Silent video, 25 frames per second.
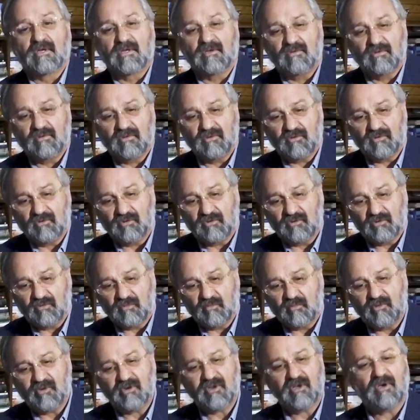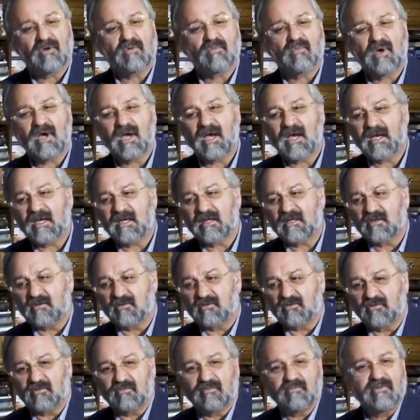You're putting on weight,
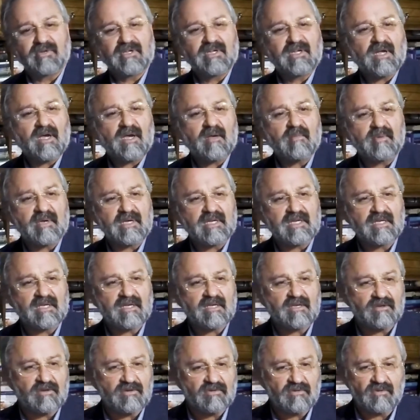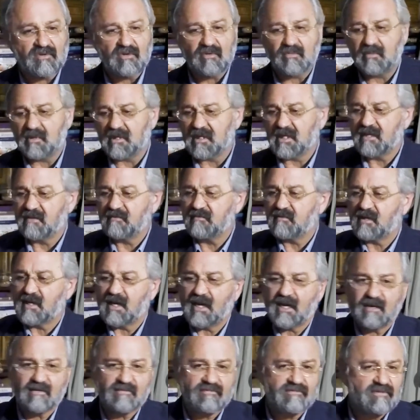you're pre-diabetic, you've been given
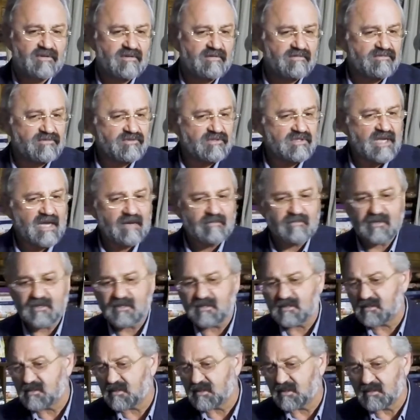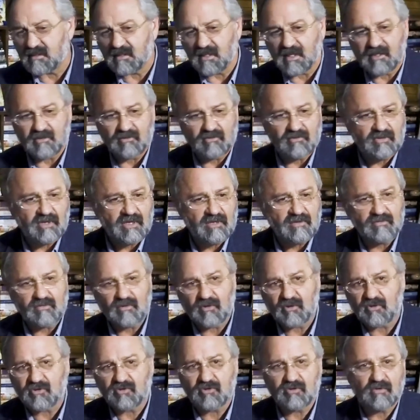a handful of tablets, and you're
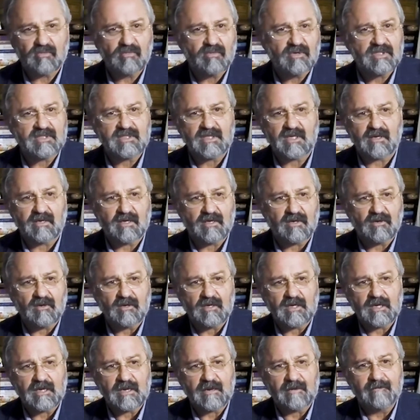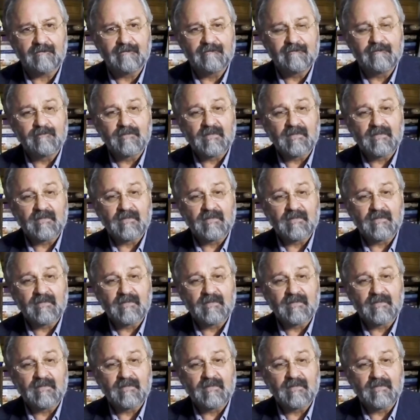not sure what's going on here.